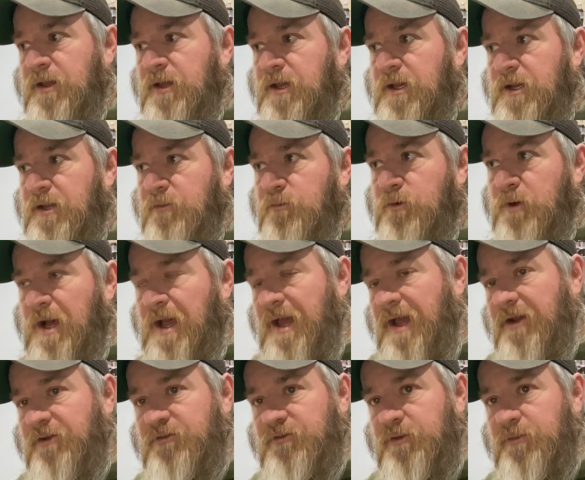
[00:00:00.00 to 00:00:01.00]
and it will
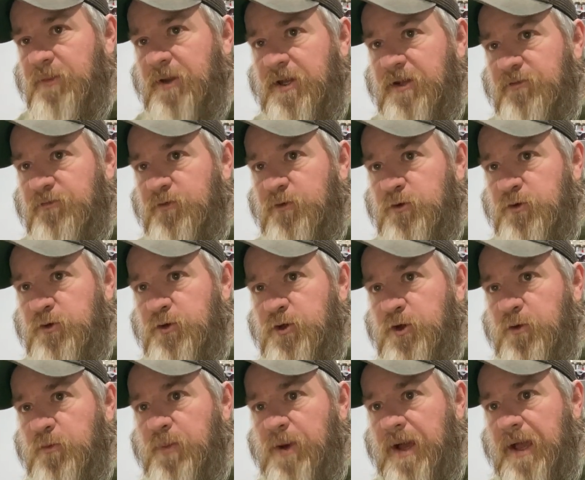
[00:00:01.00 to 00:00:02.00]
actually make food
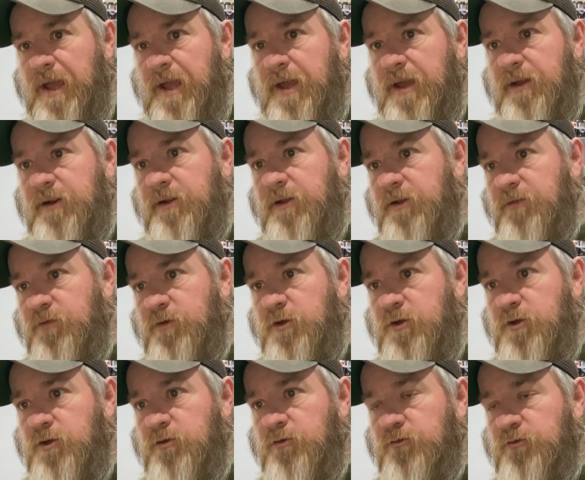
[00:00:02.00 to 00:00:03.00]
go bad if you
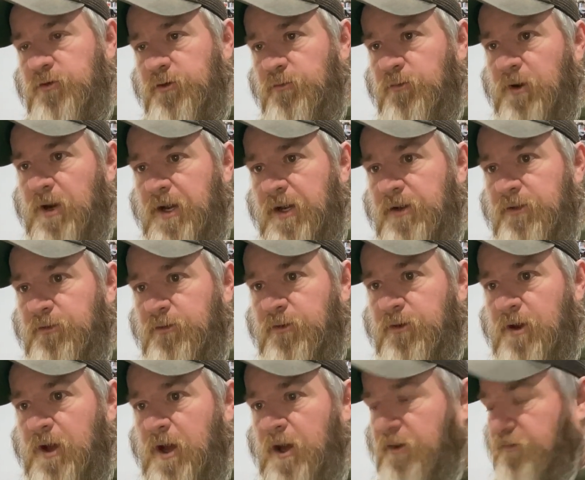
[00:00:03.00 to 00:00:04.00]
use the
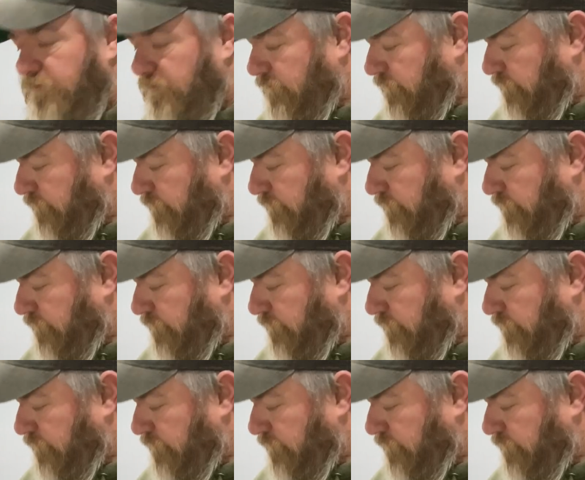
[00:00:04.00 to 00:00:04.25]
regular oxygen